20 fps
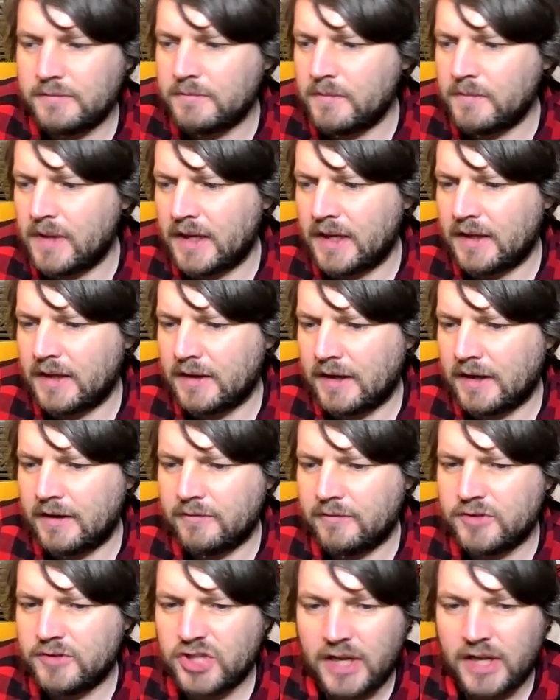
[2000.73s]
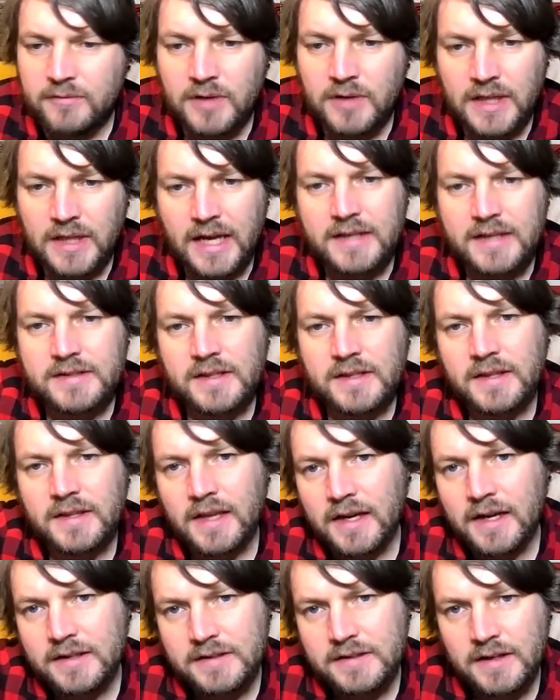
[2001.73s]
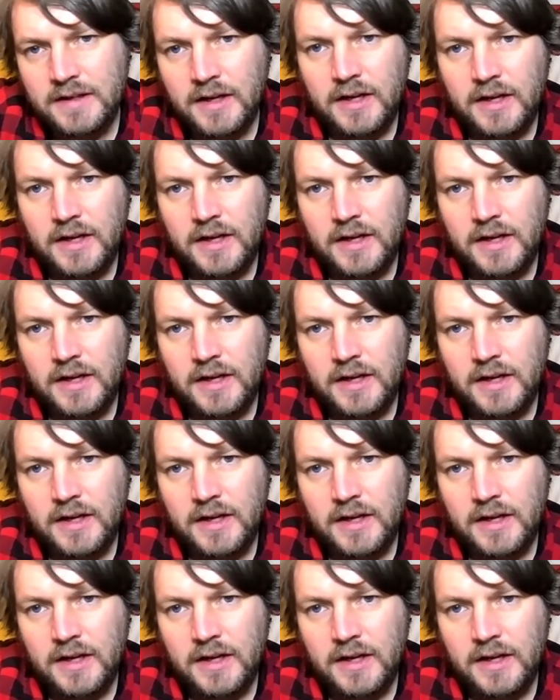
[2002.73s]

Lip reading: like kind of generalizing that